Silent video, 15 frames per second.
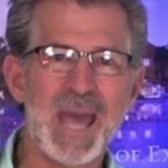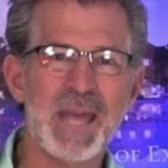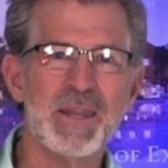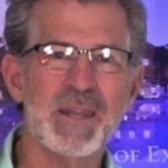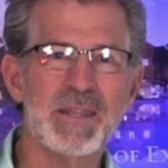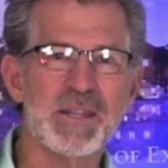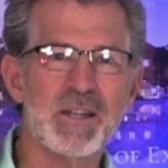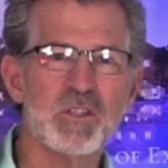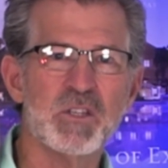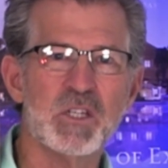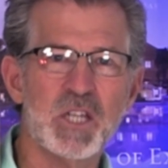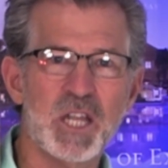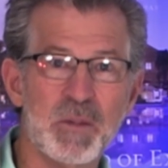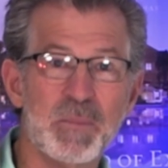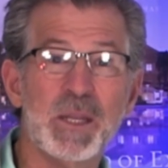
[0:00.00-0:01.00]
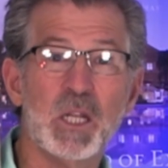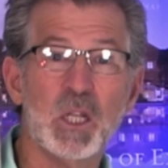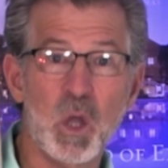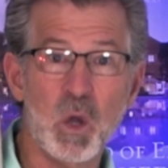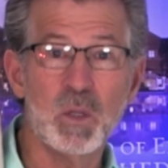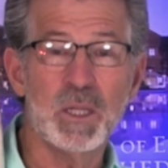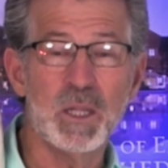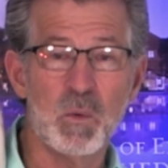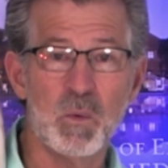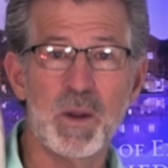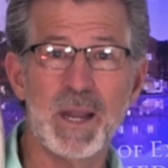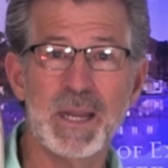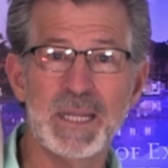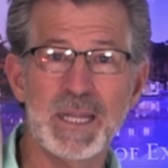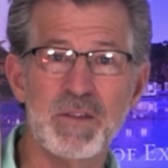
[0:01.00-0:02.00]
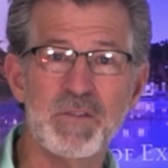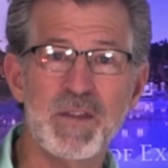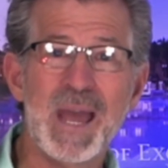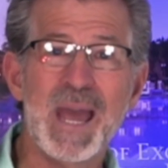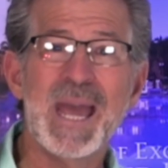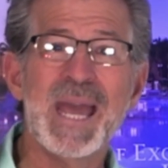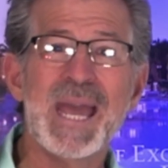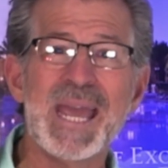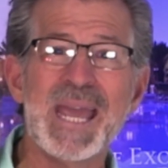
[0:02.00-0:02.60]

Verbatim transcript: And there's a gentleman locally where I live,